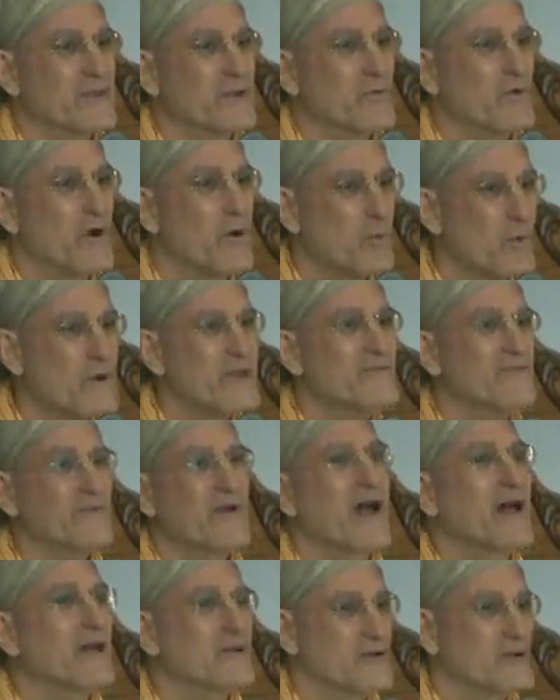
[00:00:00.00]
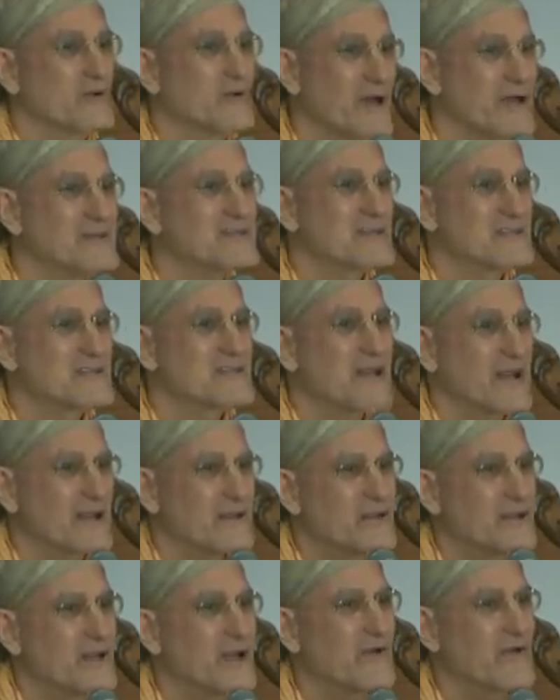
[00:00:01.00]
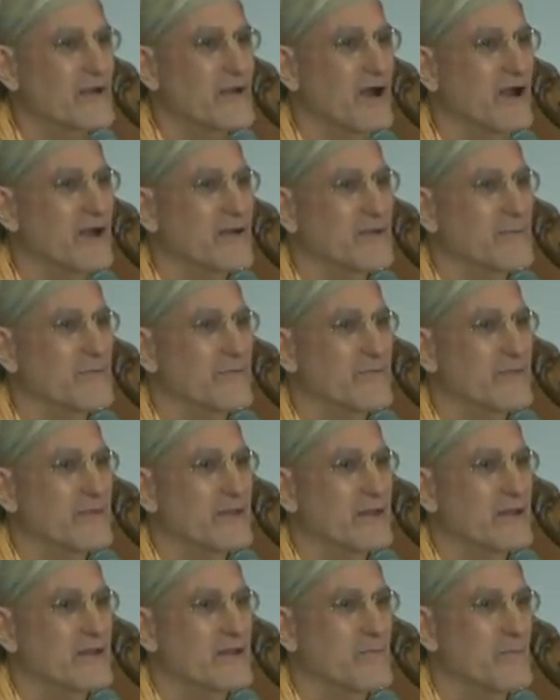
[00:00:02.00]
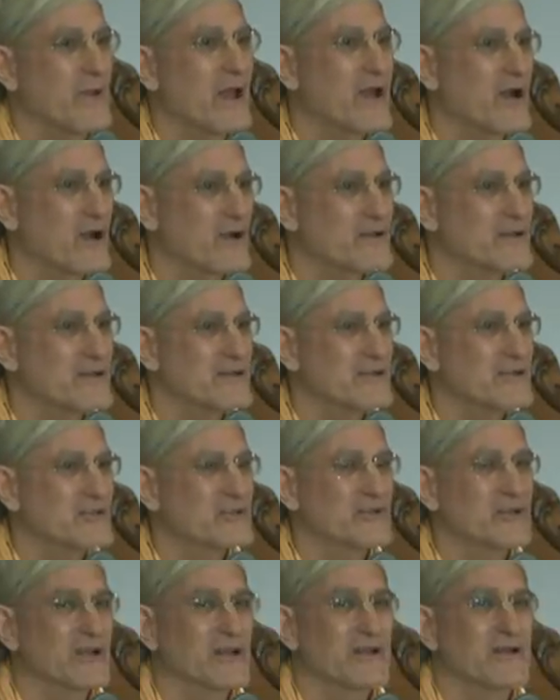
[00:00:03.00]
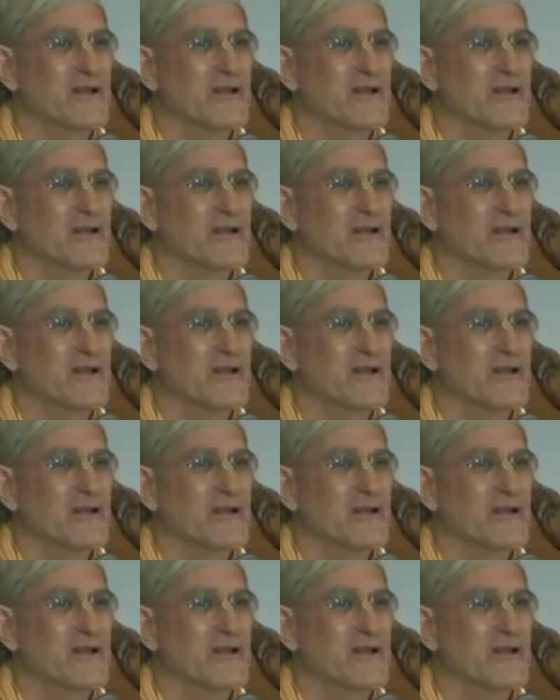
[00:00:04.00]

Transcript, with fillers: what we value as a secondary item by our conditioning.